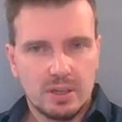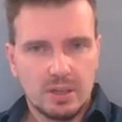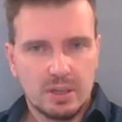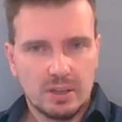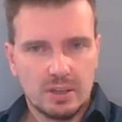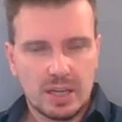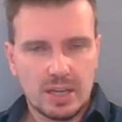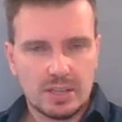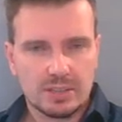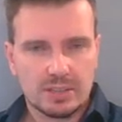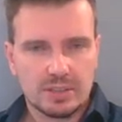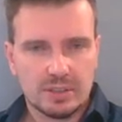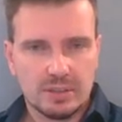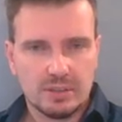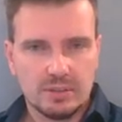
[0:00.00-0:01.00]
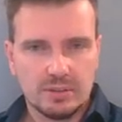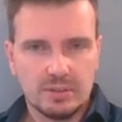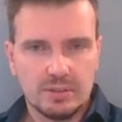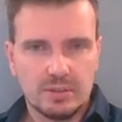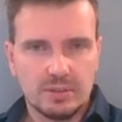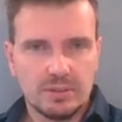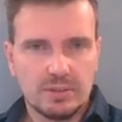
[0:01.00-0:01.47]
Okay, so
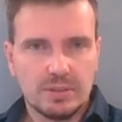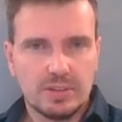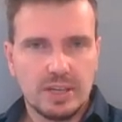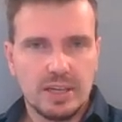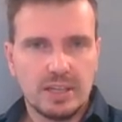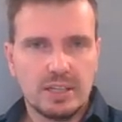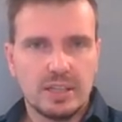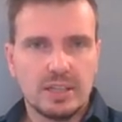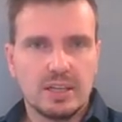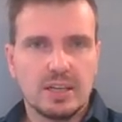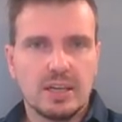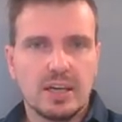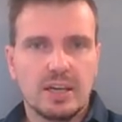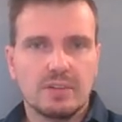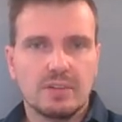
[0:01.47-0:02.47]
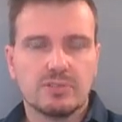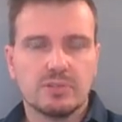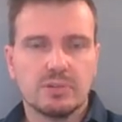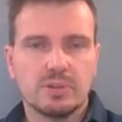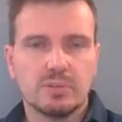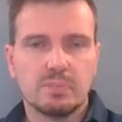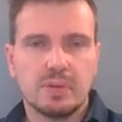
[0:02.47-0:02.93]
they have
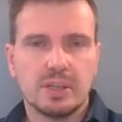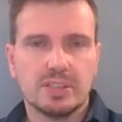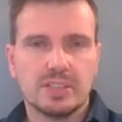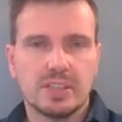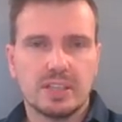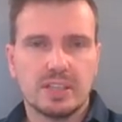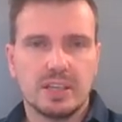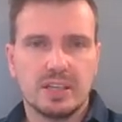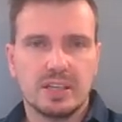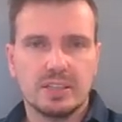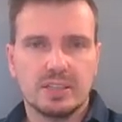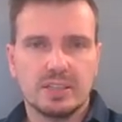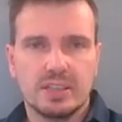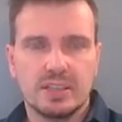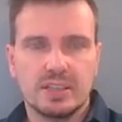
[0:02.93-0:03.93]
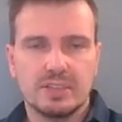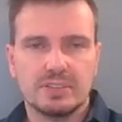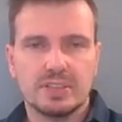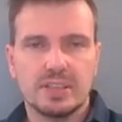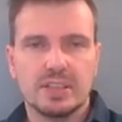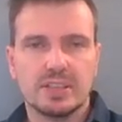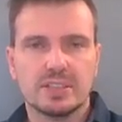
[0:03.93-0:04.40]
drawn a picture here and they've
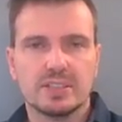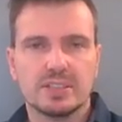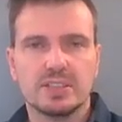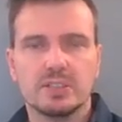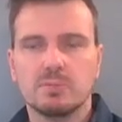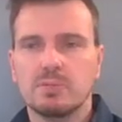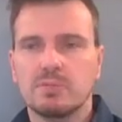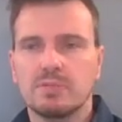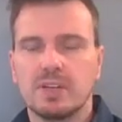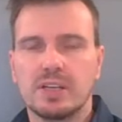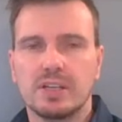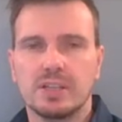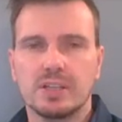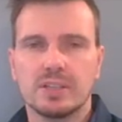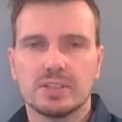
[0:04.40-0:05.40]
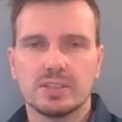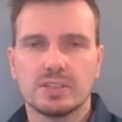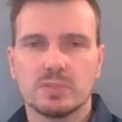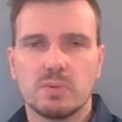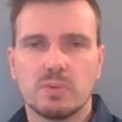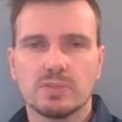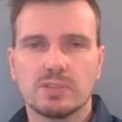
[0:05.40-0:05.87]
said a steel pavilion at a
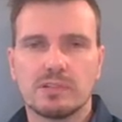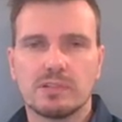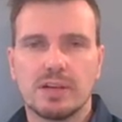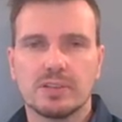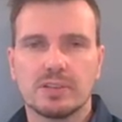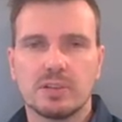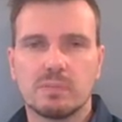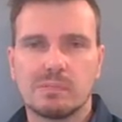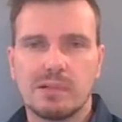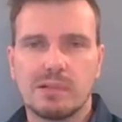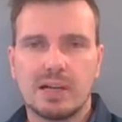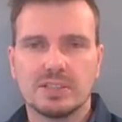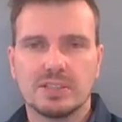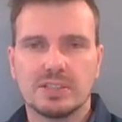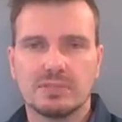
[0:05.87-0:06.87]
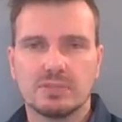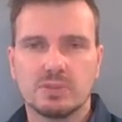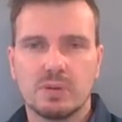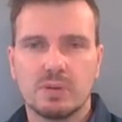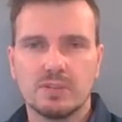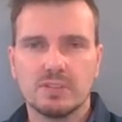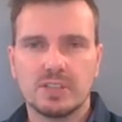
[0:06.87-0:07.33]
sports ground comprises of
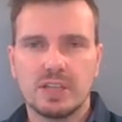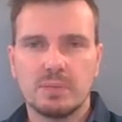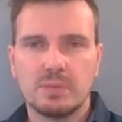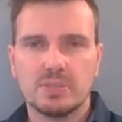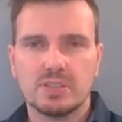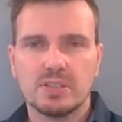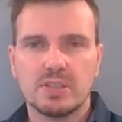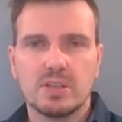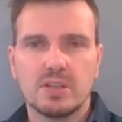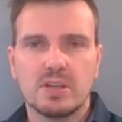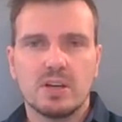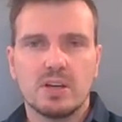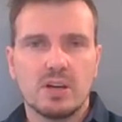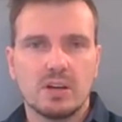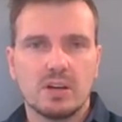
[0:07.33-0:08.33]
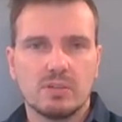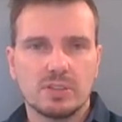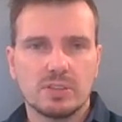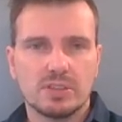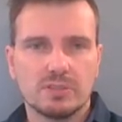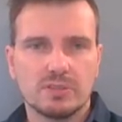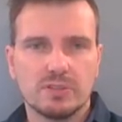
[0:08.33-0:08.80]
12 steps, of
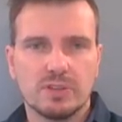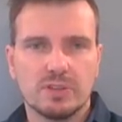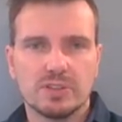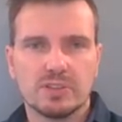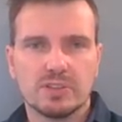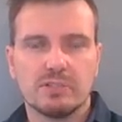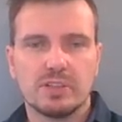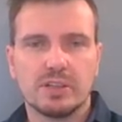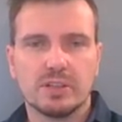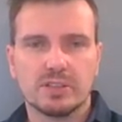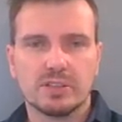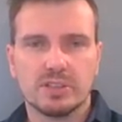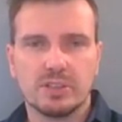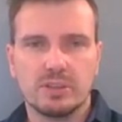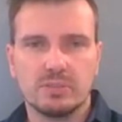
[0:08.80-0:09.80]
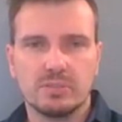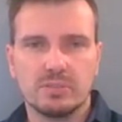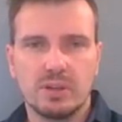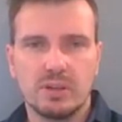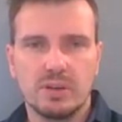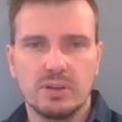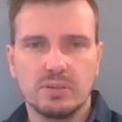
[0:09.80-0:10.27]
which the first three are shown
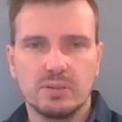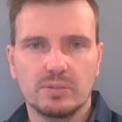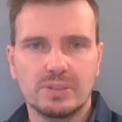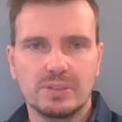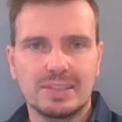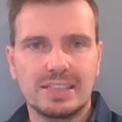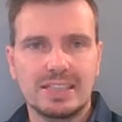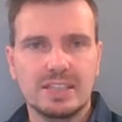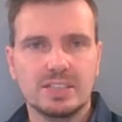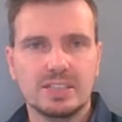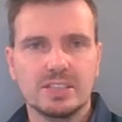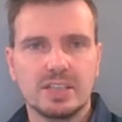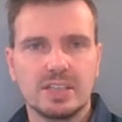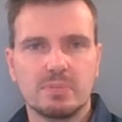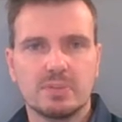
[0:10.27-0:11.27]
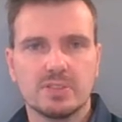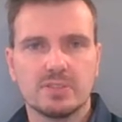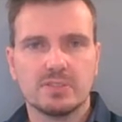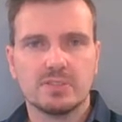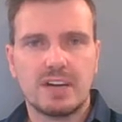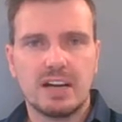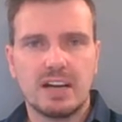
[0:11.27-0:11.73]
below. Each step
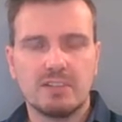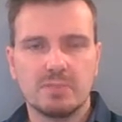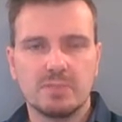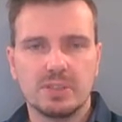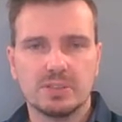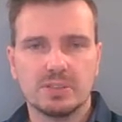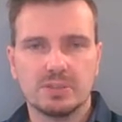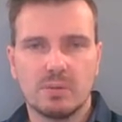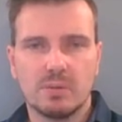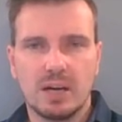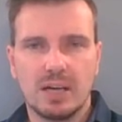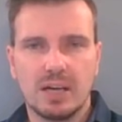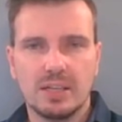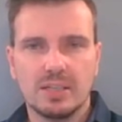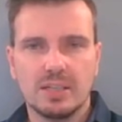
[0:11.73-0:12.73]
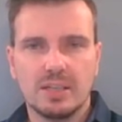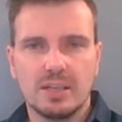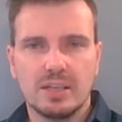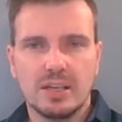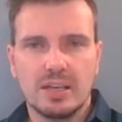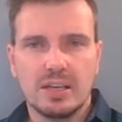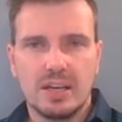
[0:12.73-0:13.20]
is 5 meters wide,
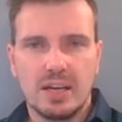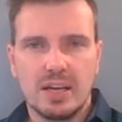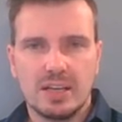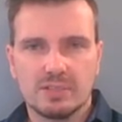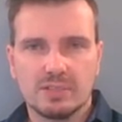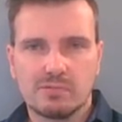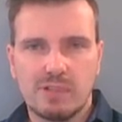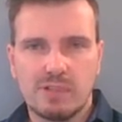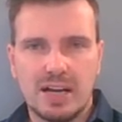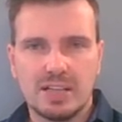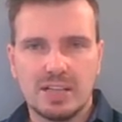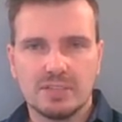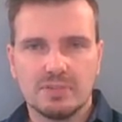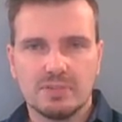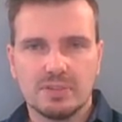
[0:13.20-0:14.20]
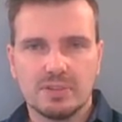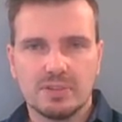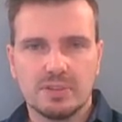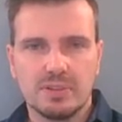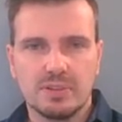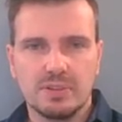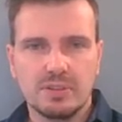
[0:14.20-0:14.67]
has a rise of a
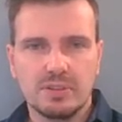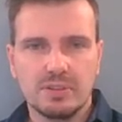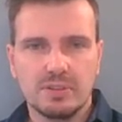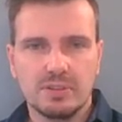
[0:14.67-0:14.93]
third,